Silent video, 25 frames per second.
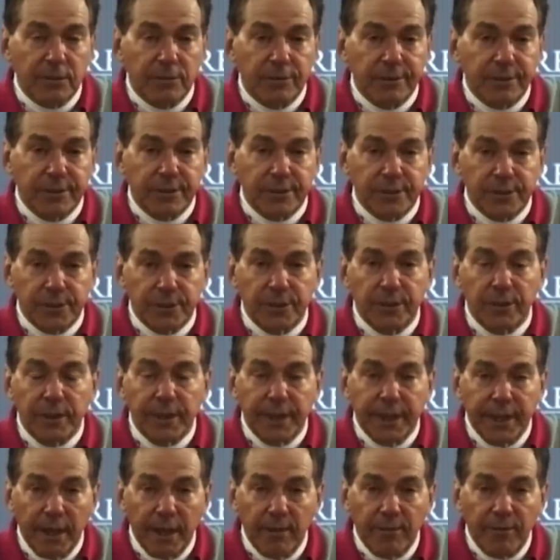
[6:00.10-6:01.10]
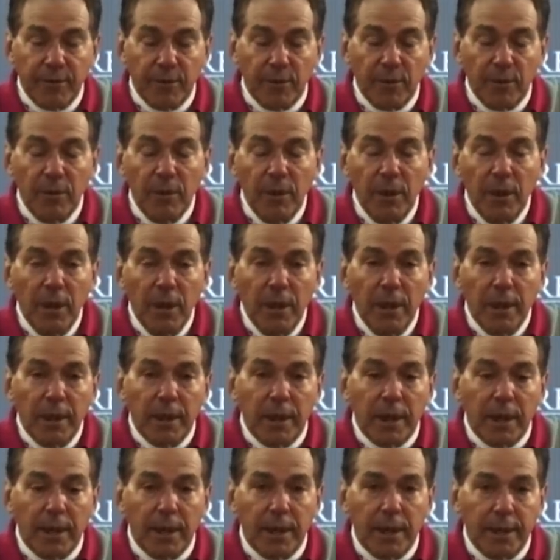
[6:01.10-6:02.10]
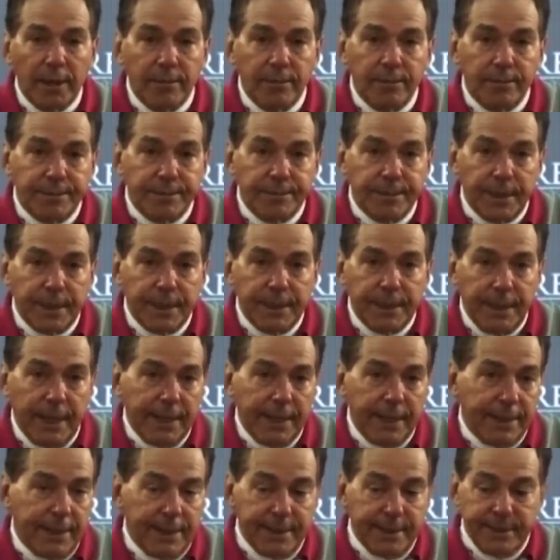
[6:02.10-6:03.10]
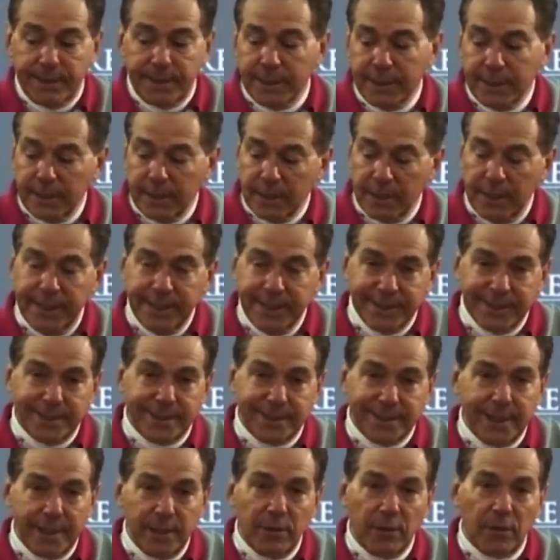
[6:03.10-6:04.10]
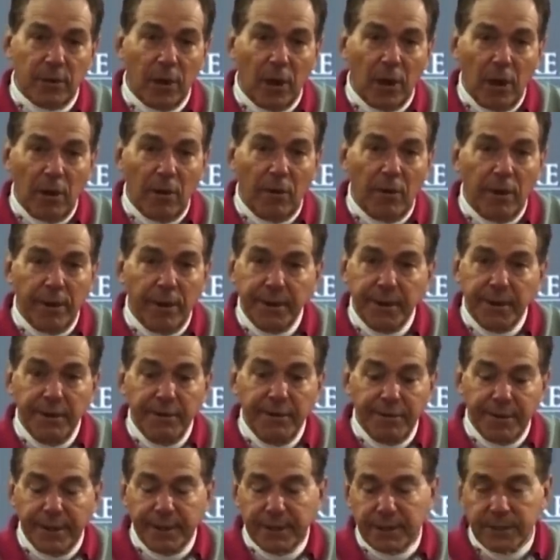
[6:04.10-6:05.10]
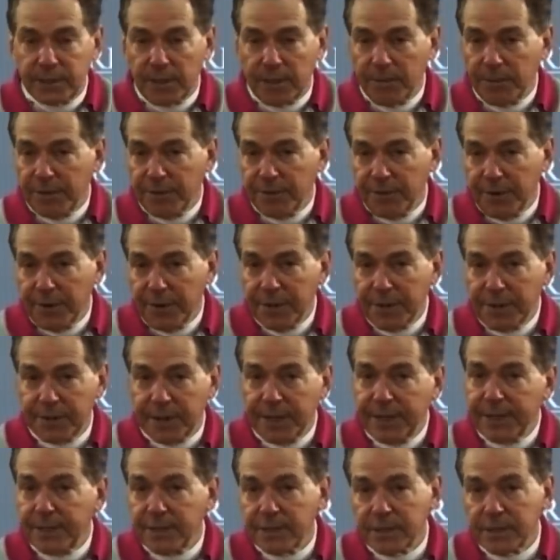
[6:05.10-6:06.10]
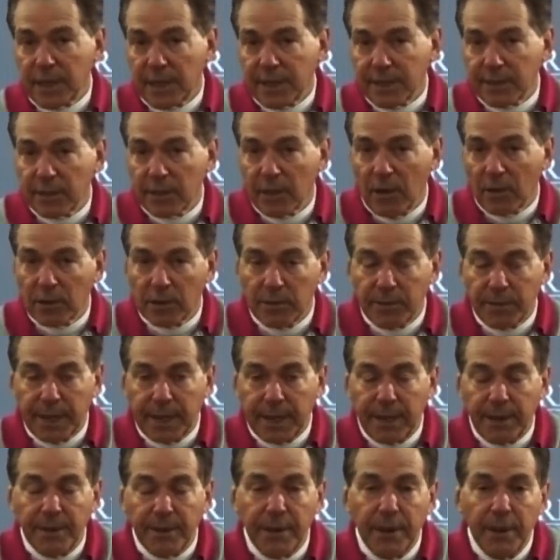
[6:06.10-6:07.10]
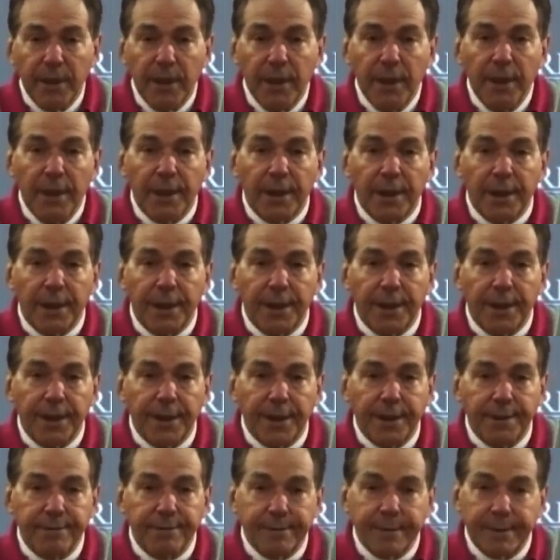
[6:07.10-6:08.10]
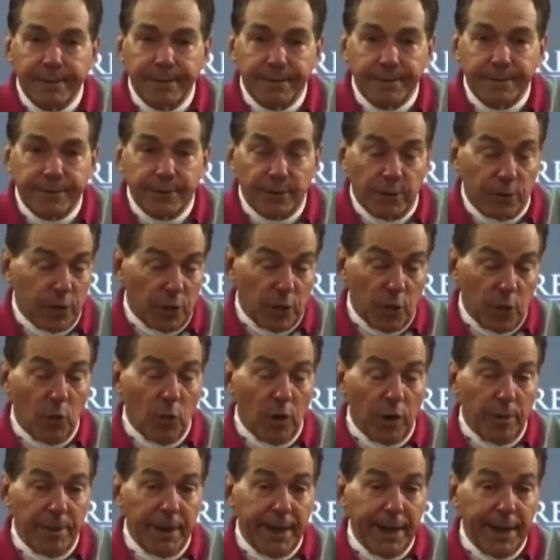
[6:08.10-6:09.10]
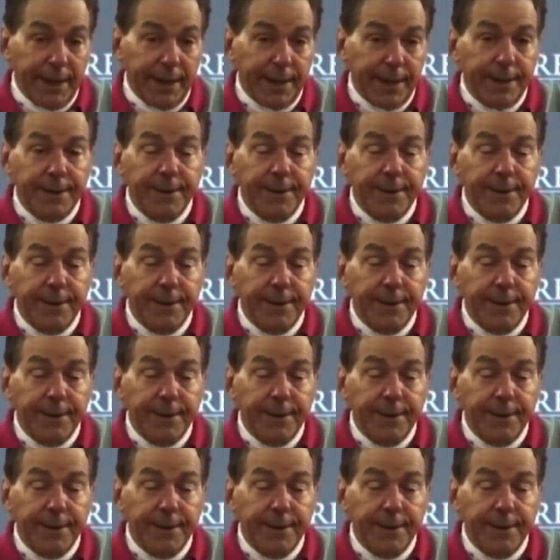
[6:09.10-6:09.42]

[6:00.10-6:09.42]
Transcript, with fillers: which is certainly helpful. Um, but I, I think as a signal caller on defense, some of the very things that I talked about um, for the quarterback,